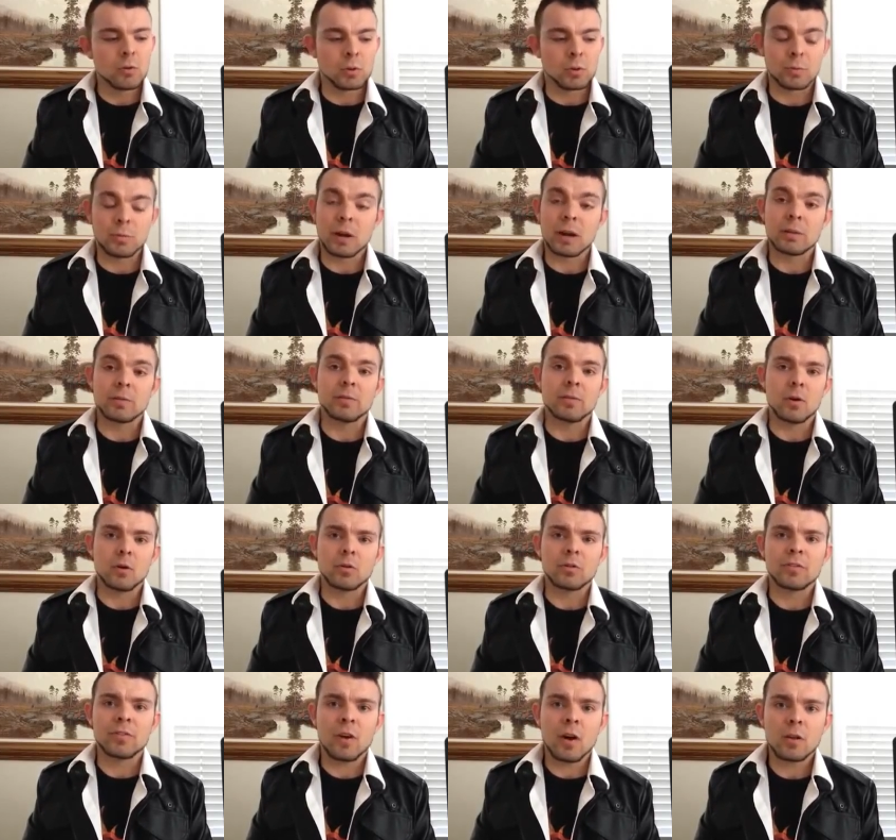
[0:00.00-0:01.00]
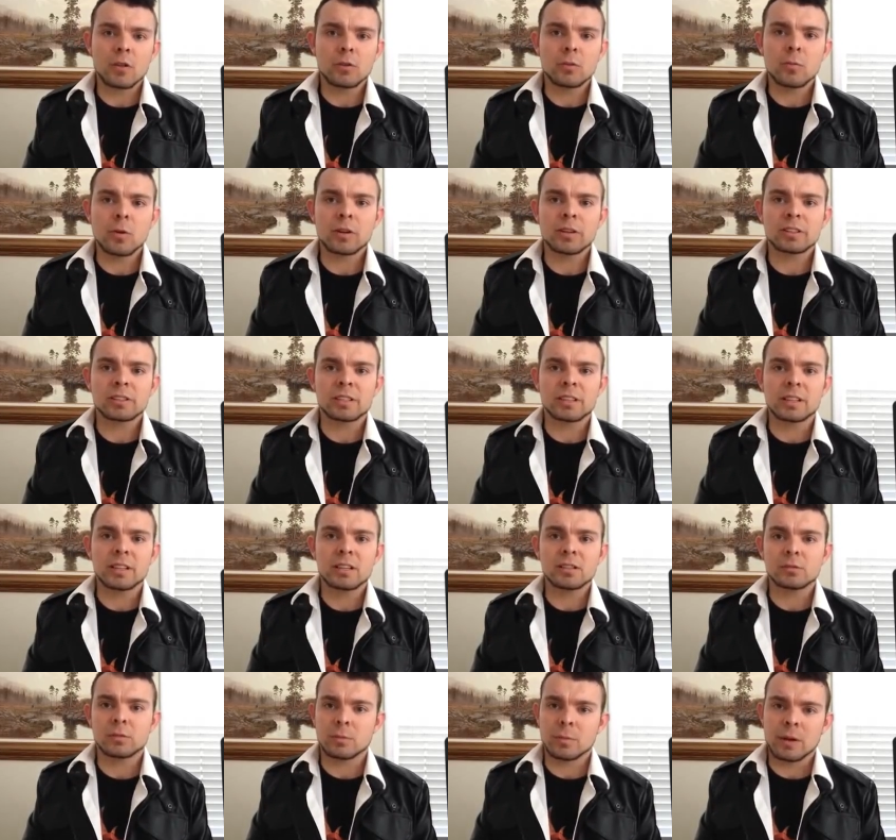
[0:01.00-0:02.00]
would my own father want to see
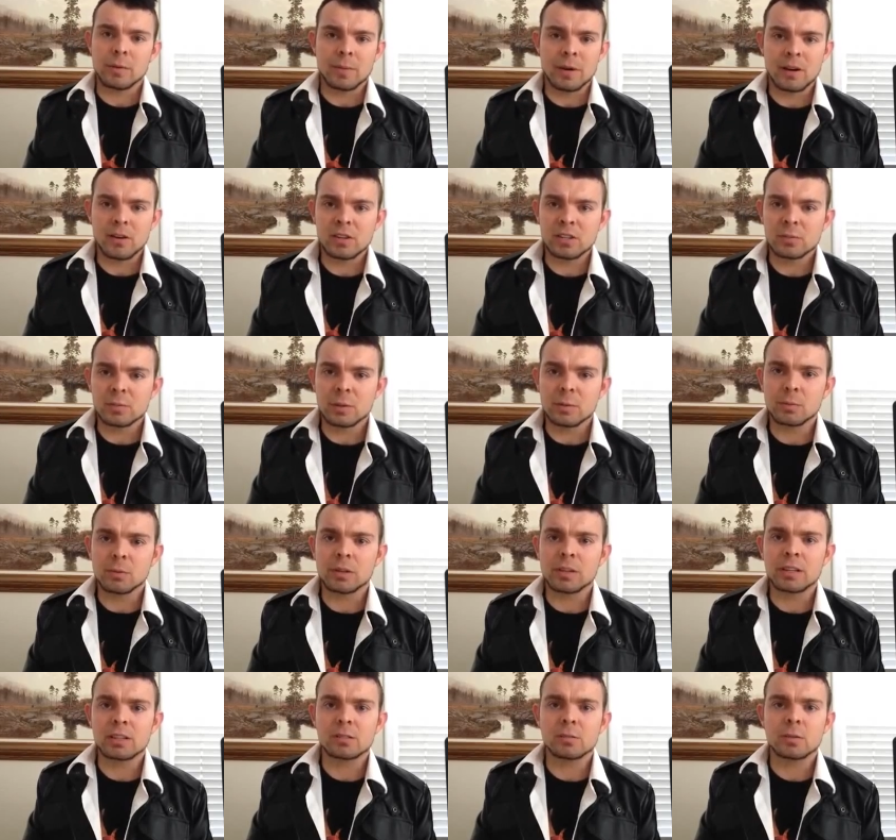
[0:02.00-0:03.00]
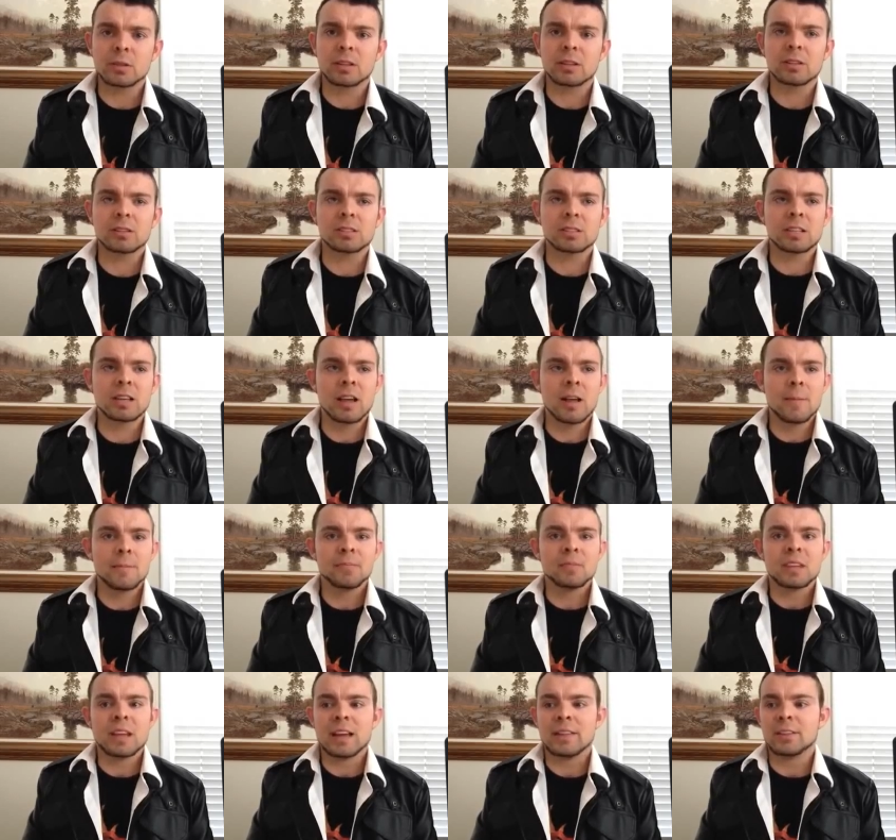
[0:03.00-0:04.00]
this? Would my parents be pleased with this?
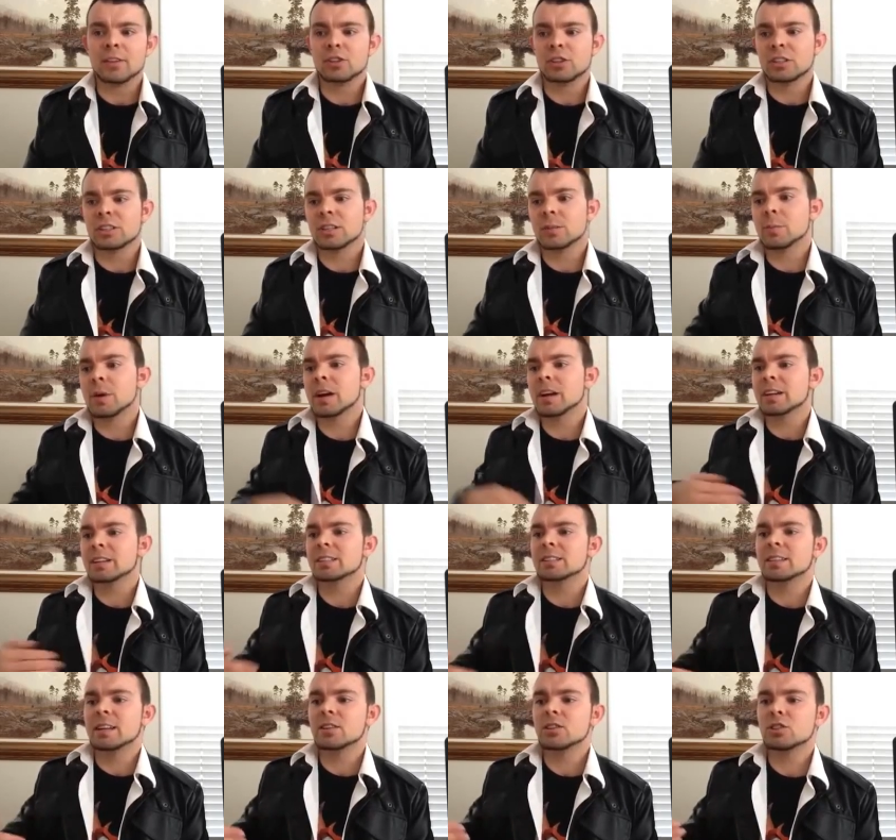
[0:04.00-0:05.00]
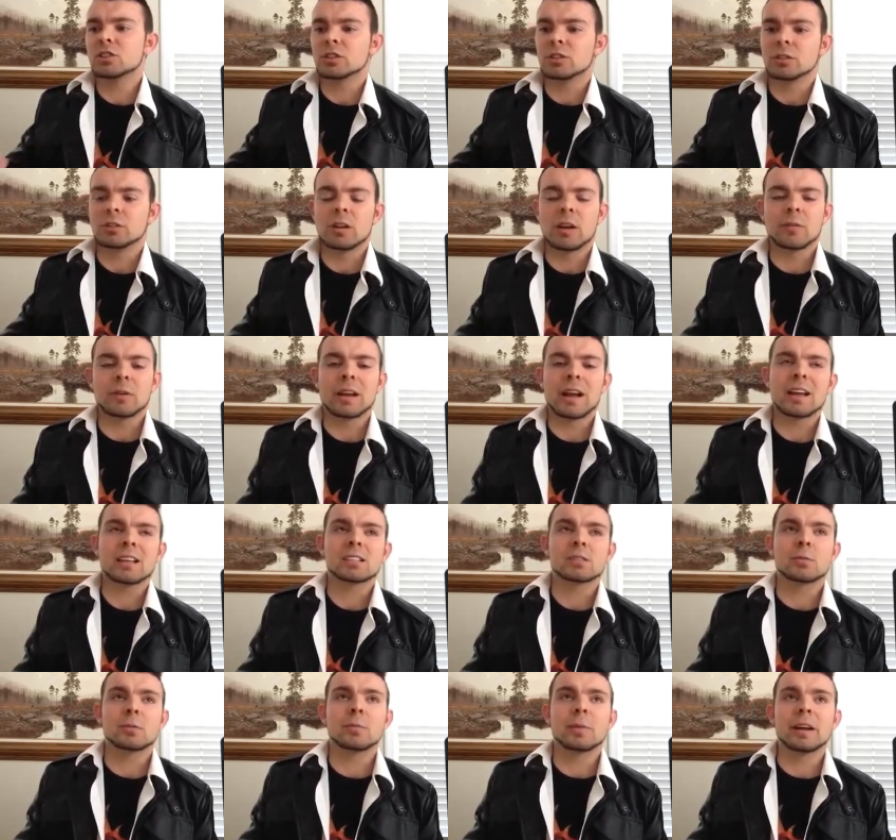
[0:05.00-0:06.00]
And then she said, by extension, I would
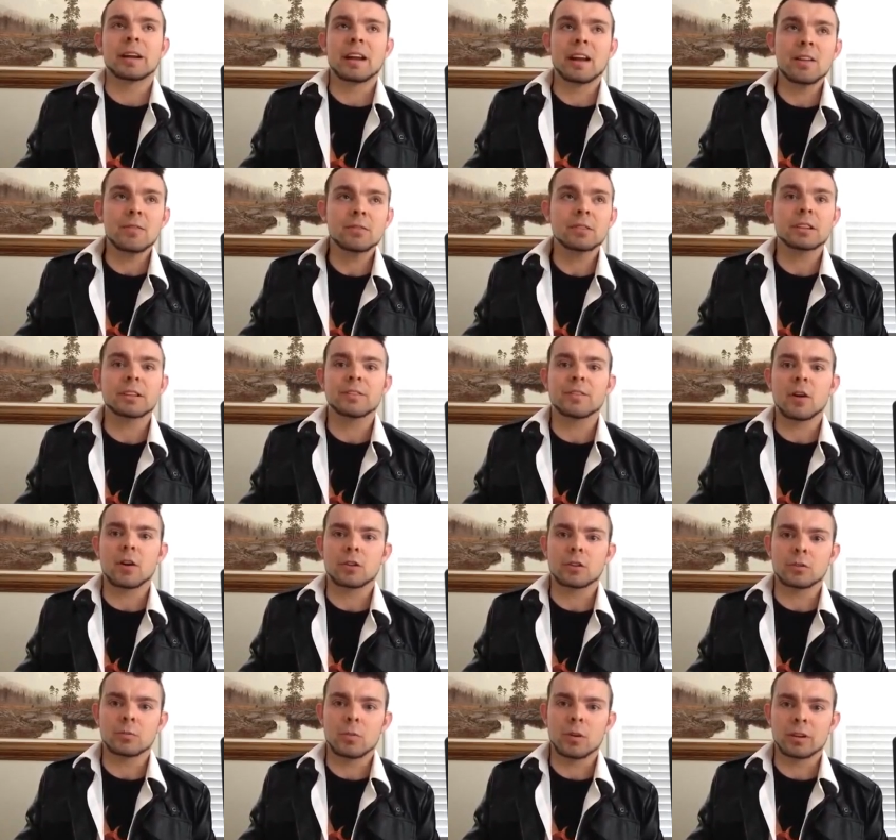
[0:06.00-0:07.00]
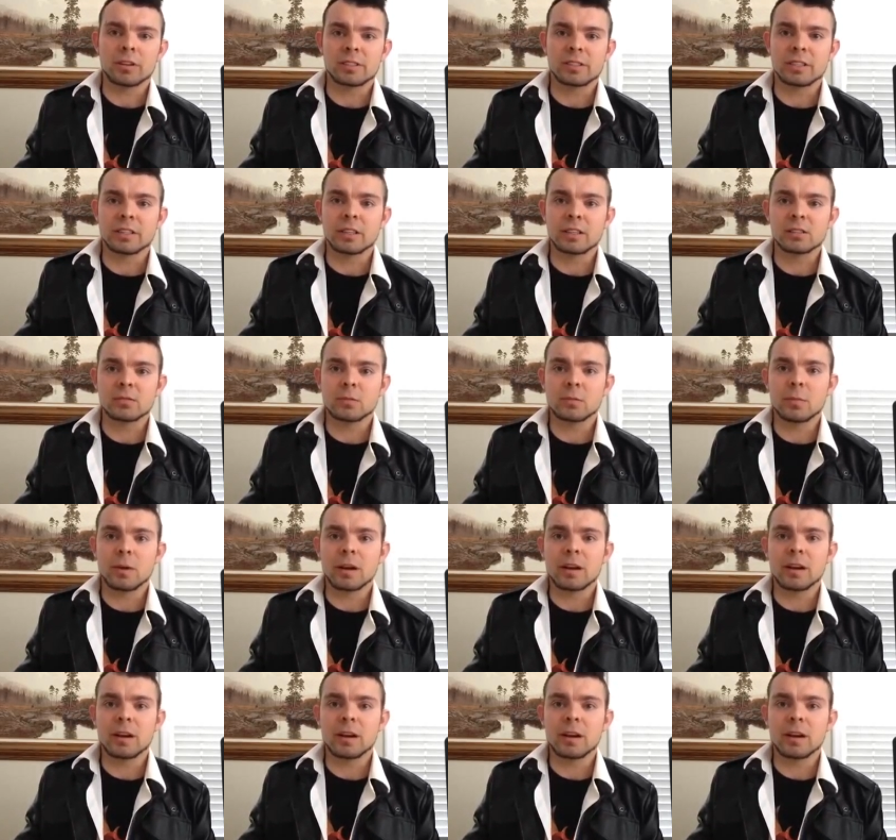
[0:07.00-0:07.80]
ask, would my heavenly father want to see this? Would